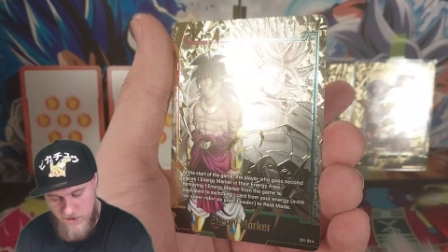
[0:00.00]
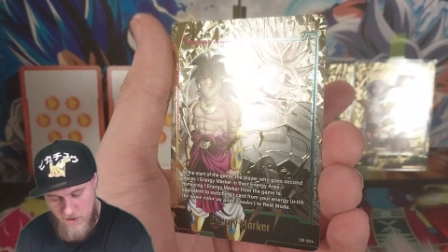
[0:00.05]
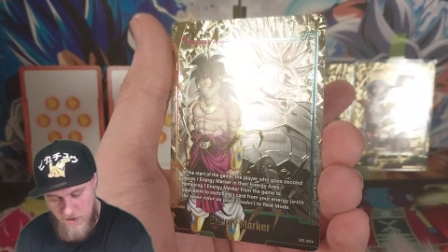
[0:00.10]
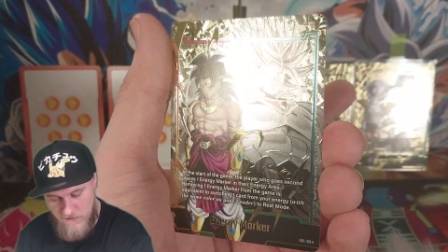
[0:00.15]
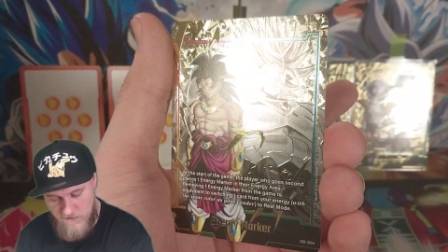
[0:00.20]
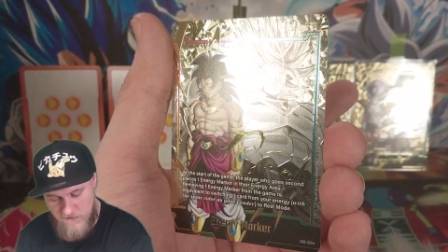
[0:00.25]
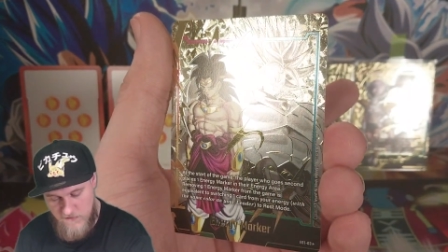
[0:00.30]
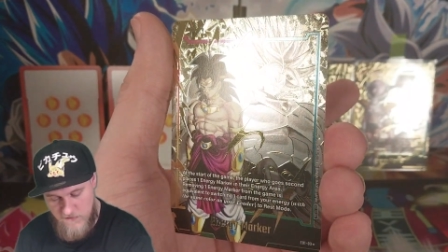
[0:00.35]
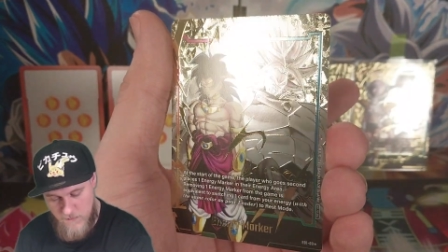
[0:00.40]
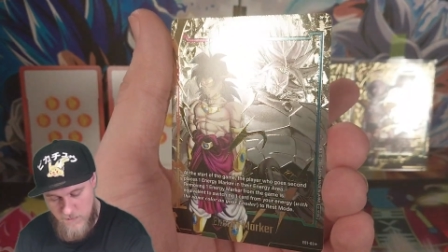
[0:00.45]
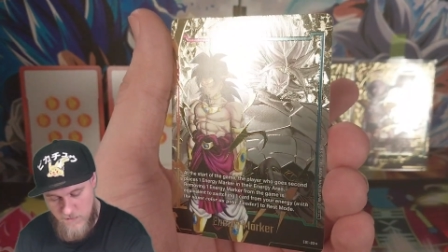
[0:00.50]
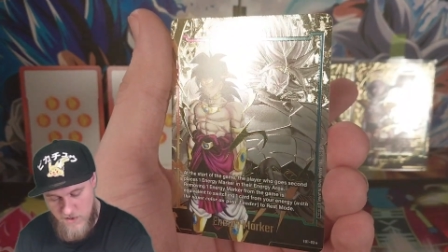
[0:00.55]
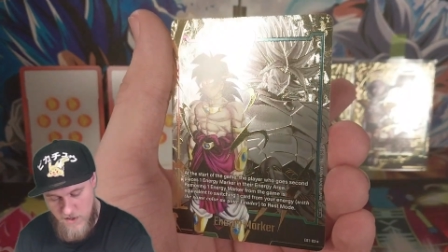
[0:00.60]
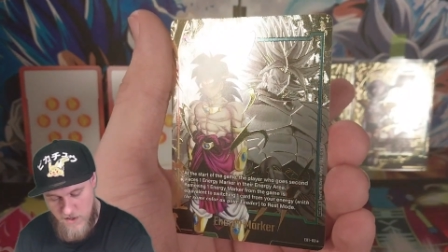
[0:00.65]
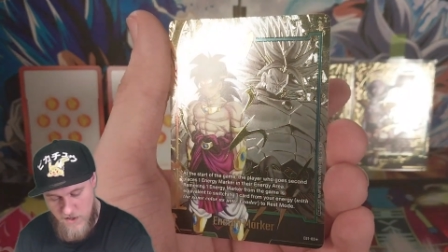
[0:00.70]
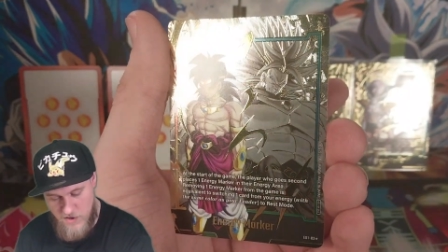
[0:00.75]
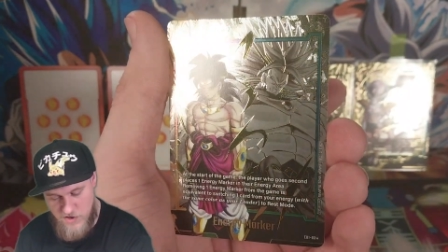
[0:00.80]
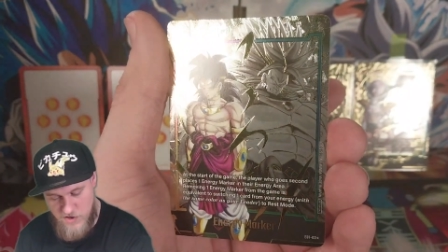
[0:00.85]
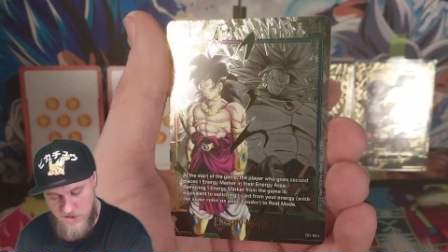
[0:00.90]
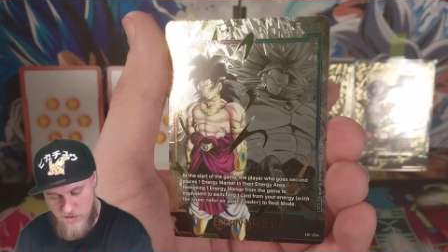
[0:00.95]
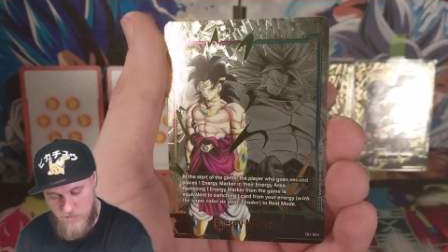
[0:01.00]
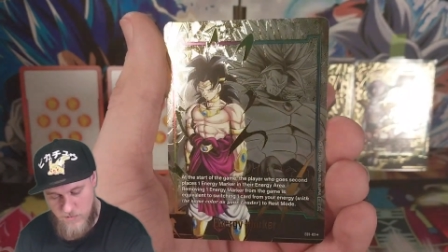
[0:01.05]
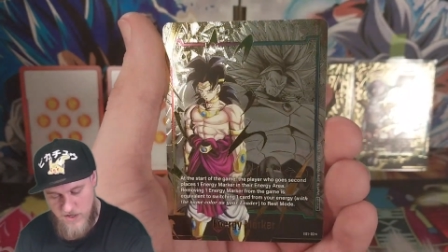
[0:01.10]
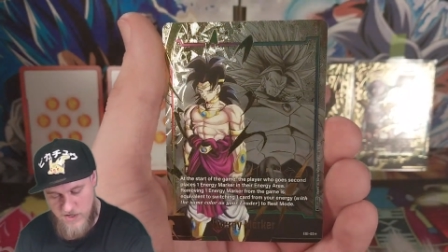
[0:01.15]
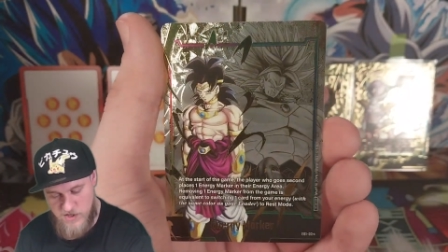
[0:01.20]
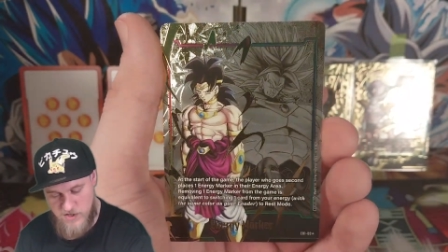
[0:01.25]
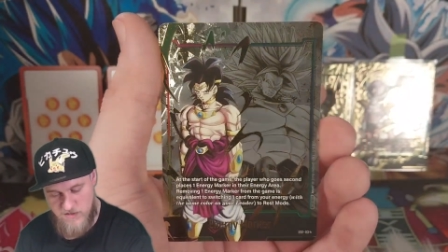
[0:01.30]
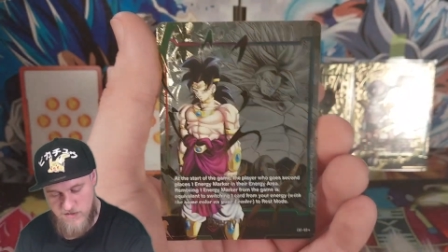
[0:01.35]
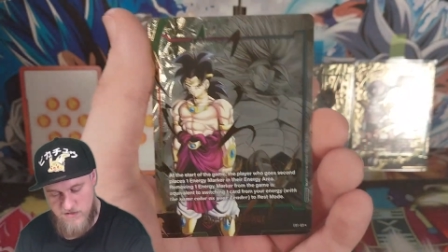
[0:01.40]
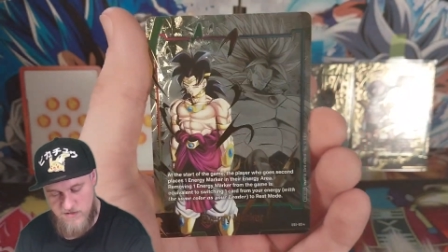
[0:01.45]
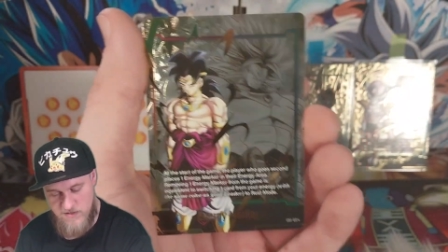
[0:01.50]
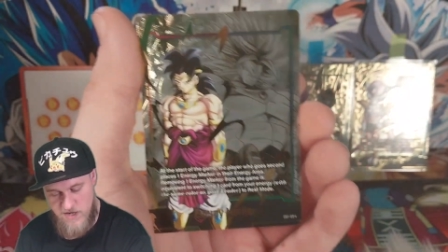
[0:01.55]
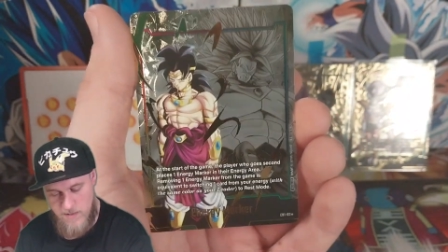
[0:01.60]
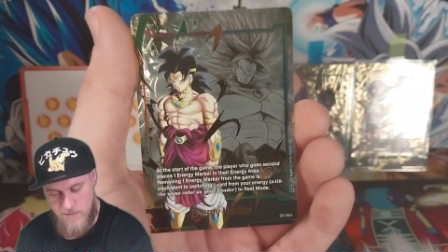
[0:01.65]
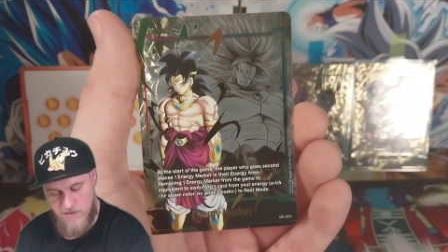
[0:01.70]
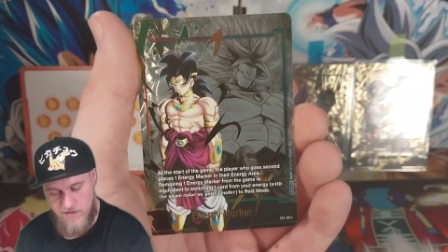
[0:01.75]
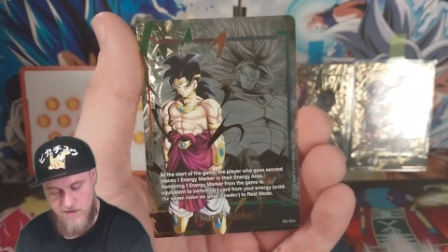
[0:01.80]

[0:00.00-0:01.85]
arts in the Beyond Generations set,